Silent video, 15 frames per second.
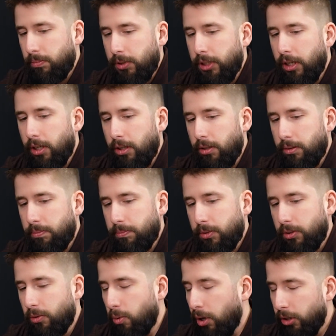So
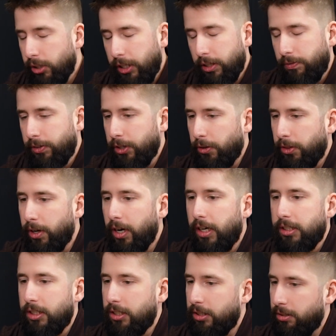quality of your
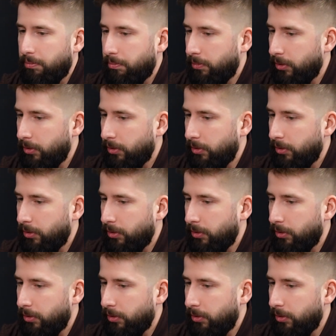thoughts,